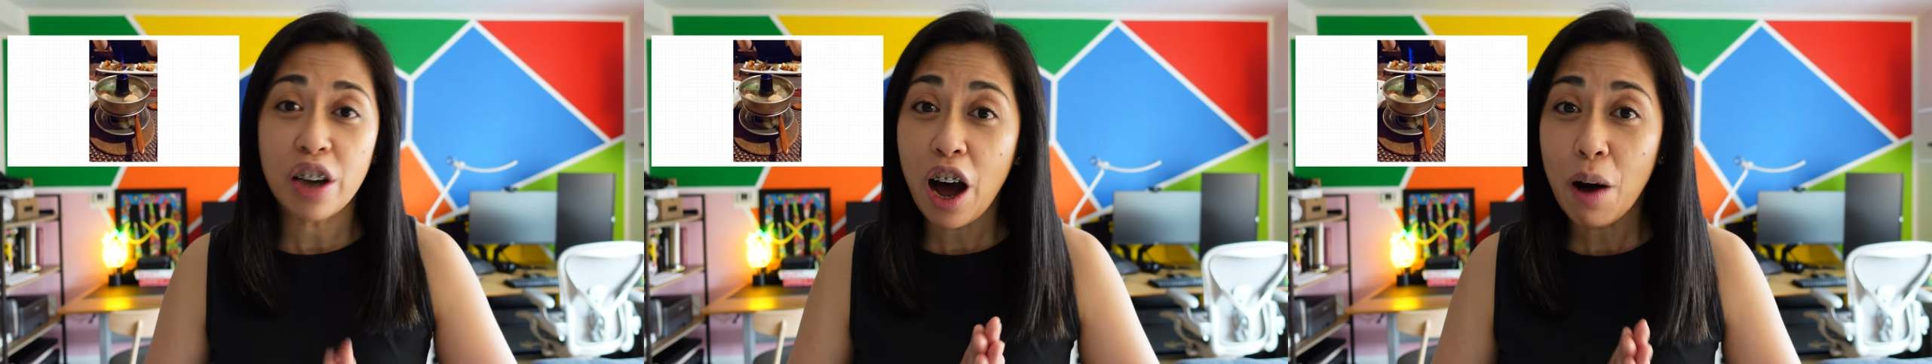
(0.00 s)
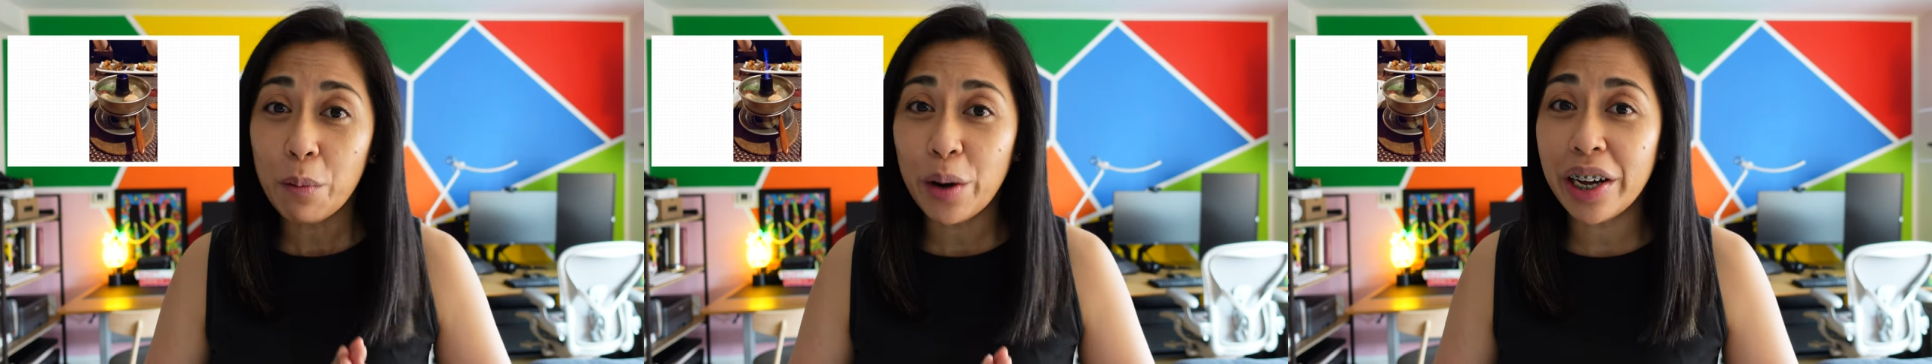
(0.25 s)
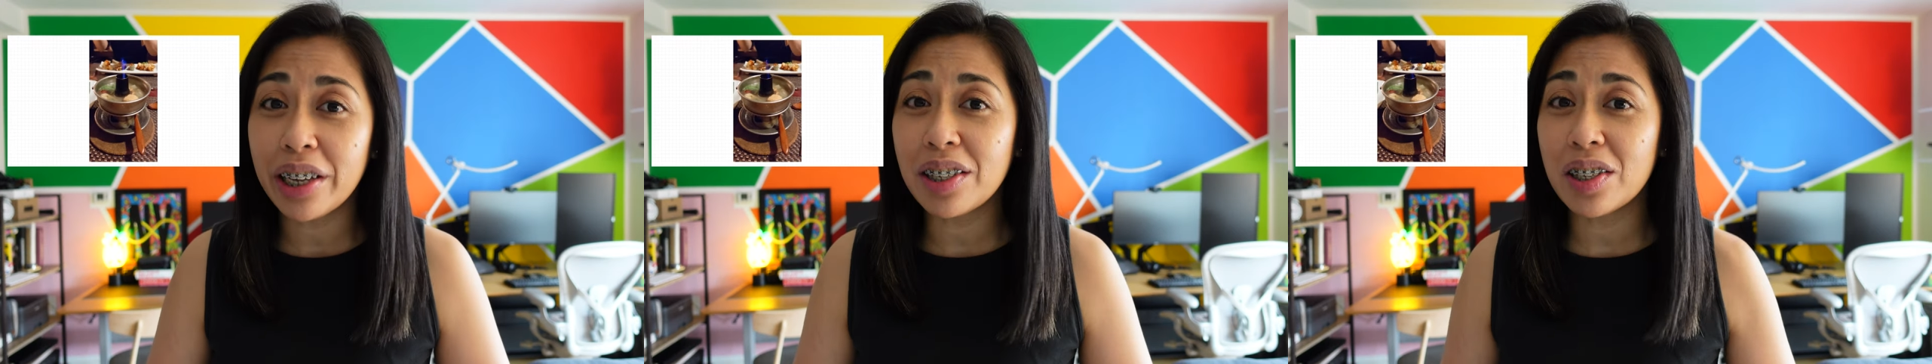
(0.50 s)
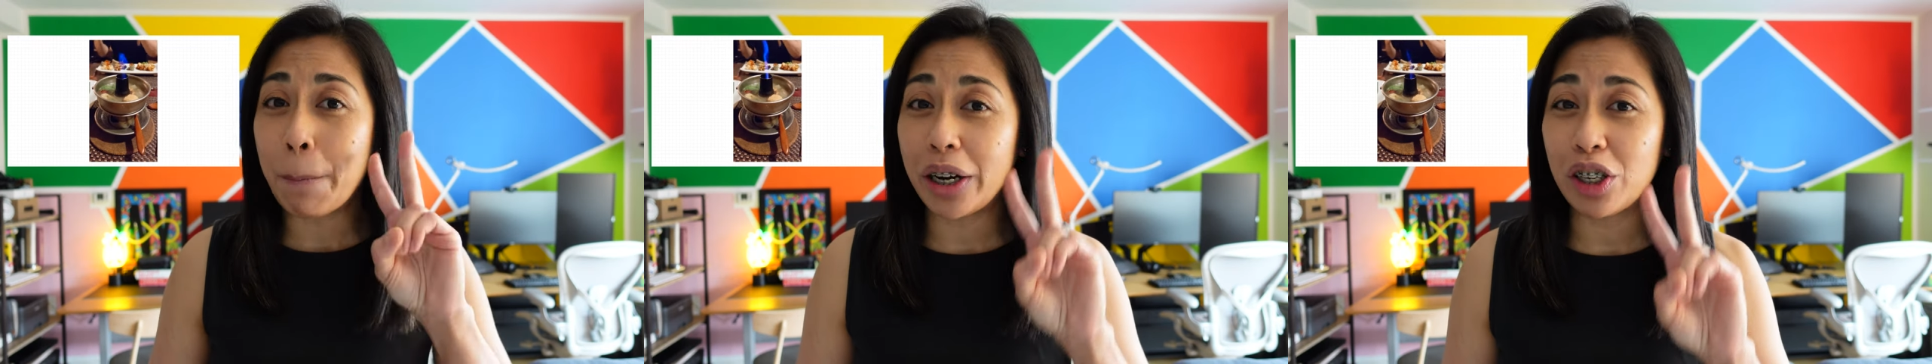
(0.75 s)
not
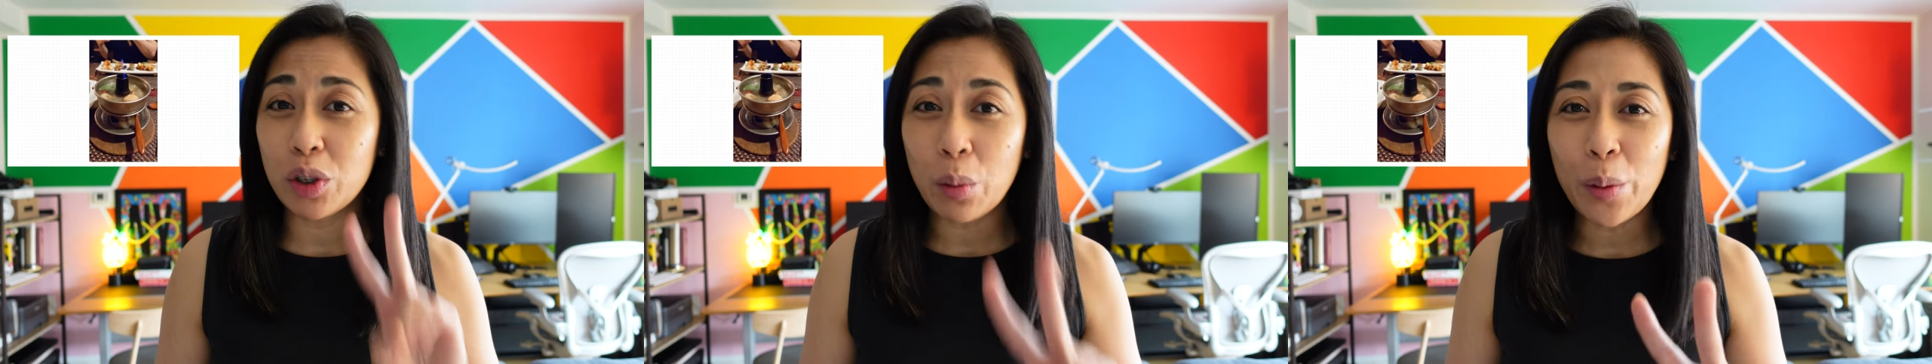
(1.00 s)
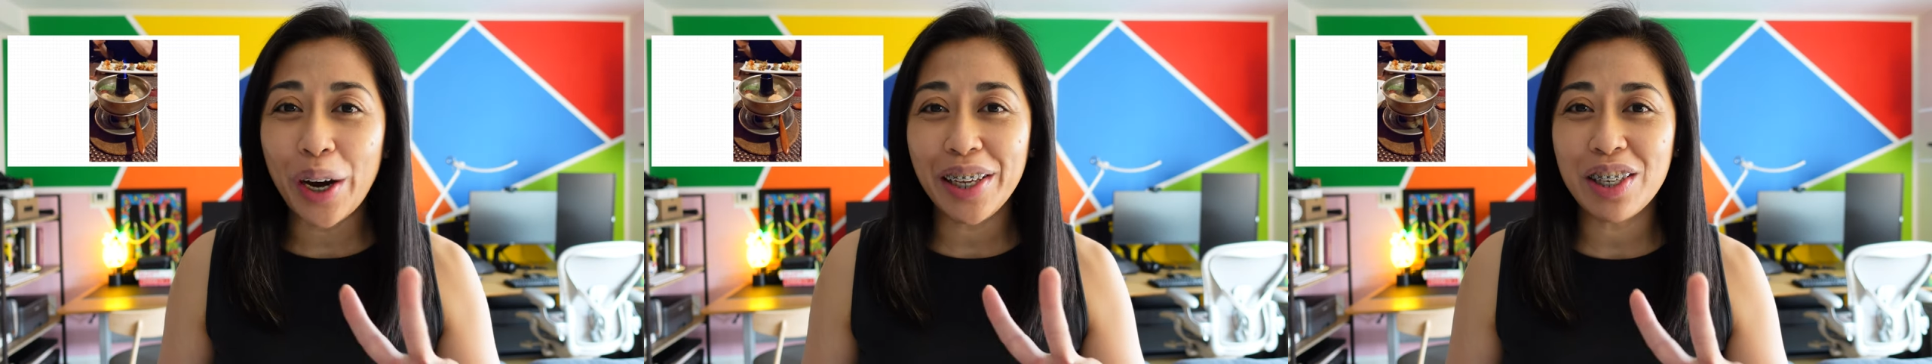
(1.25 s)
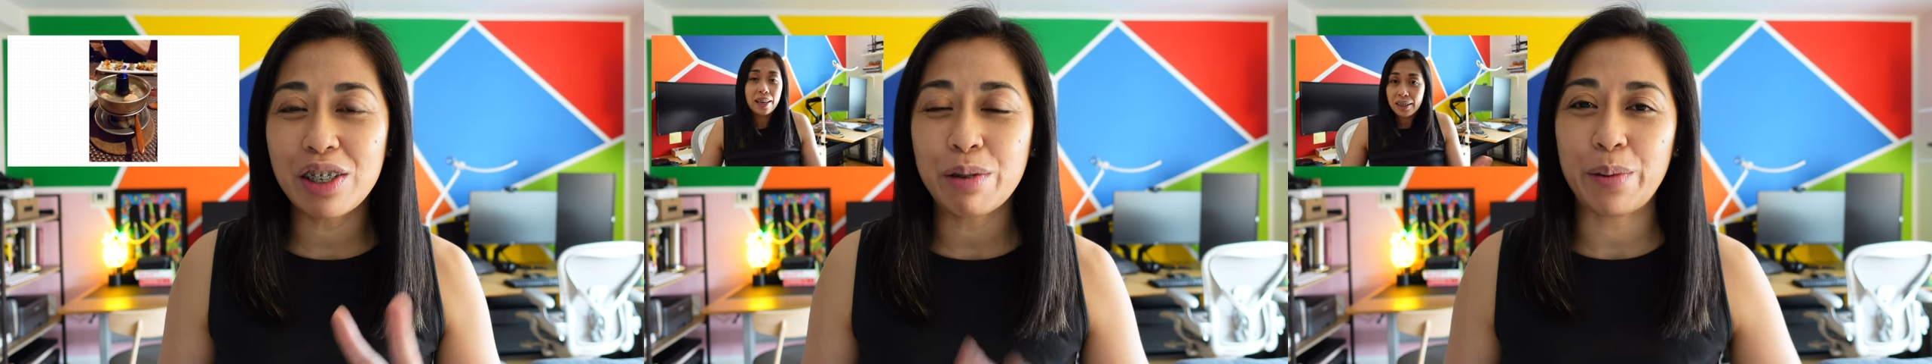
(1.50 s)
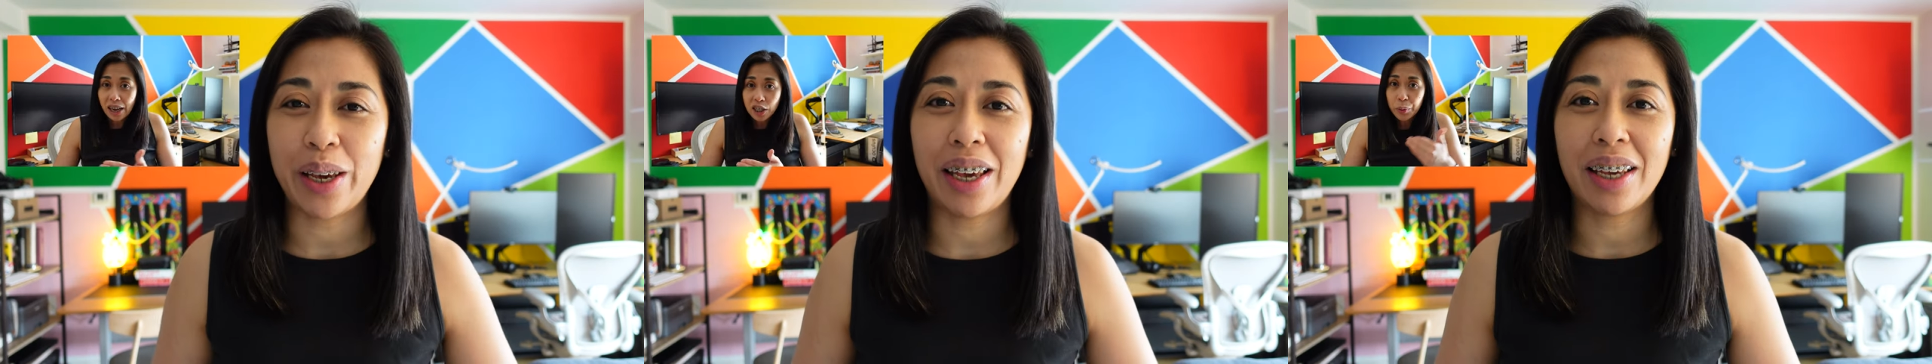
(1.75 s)
once, but twice a
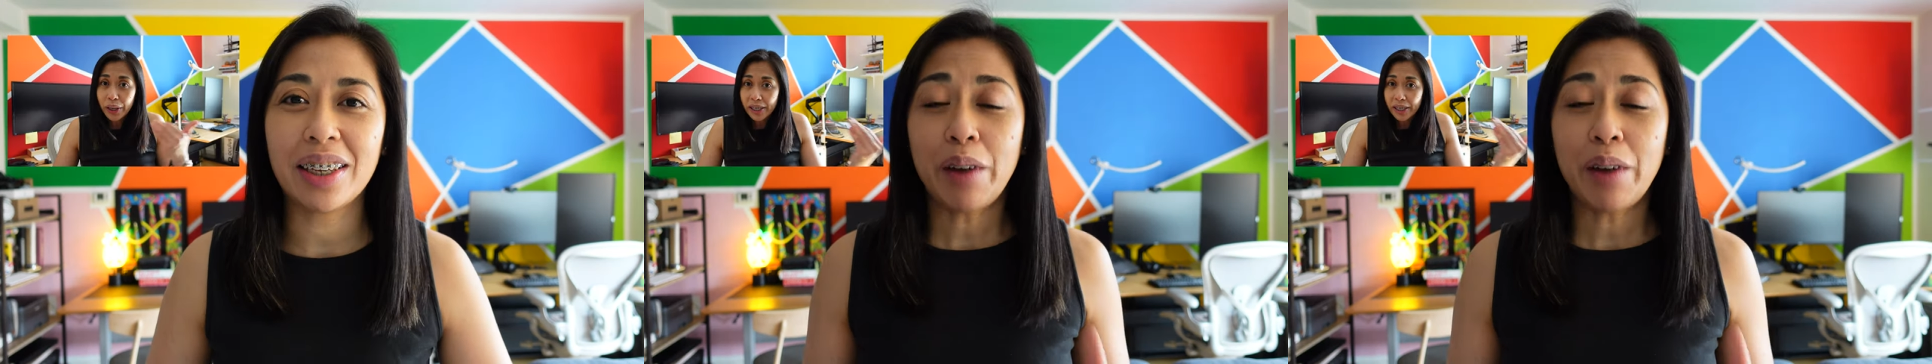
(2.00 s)
week.